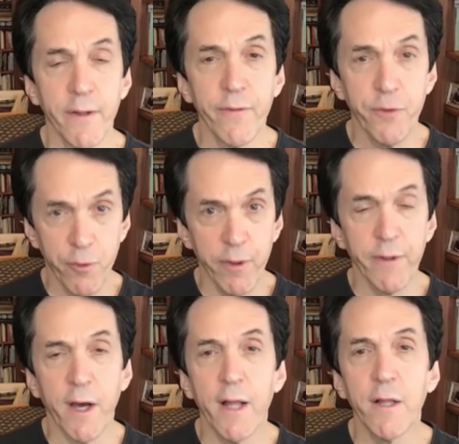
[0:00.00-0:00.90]
in
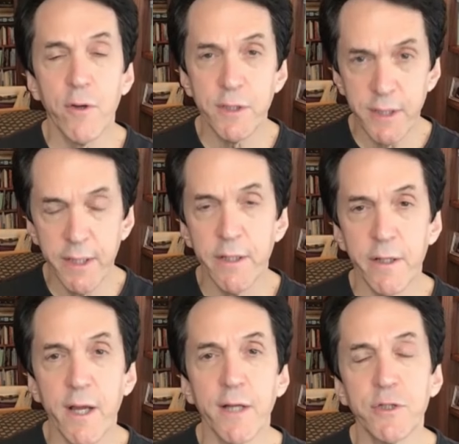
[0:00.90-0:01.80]
during the Holocaust in
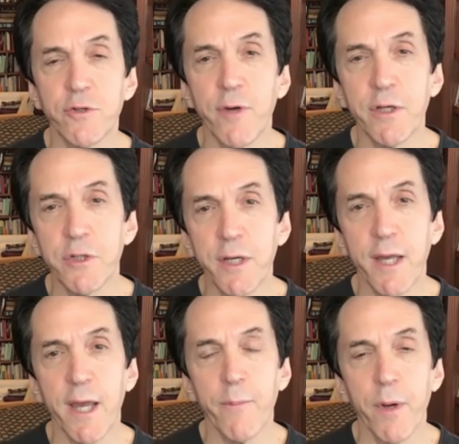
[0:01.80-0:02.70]
a concentration
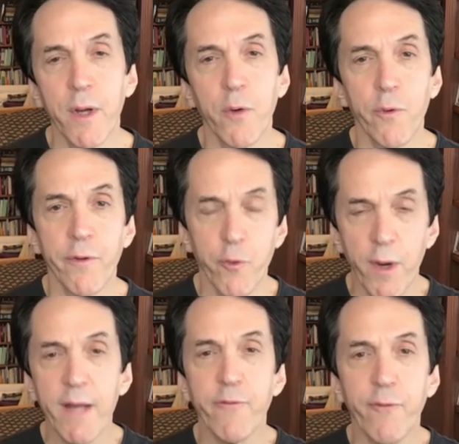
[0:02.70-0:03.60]
camp where the
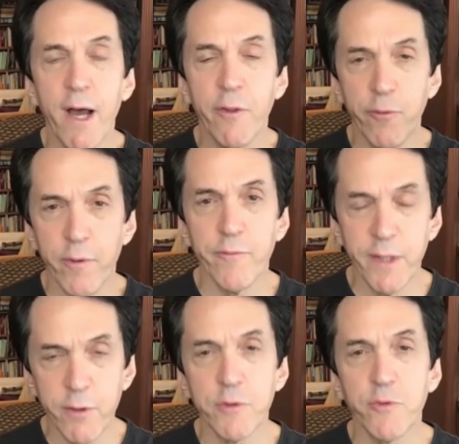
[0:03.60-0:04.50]
grandfather
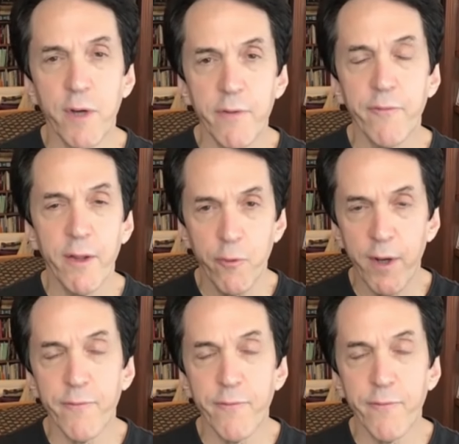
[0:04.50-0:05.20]
of Nico's grandfather,